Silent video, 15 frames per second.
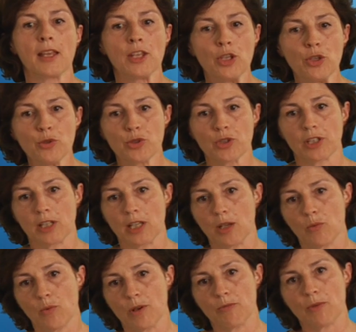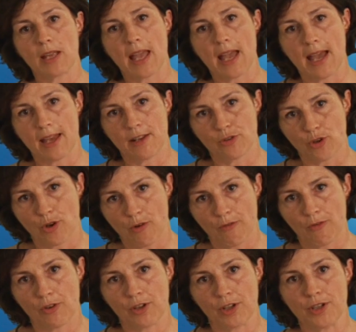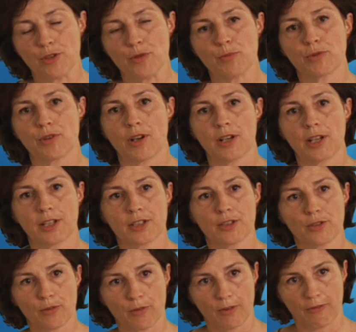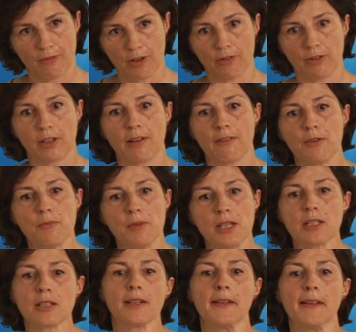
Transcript: usually when we hand over a new product to the federal government.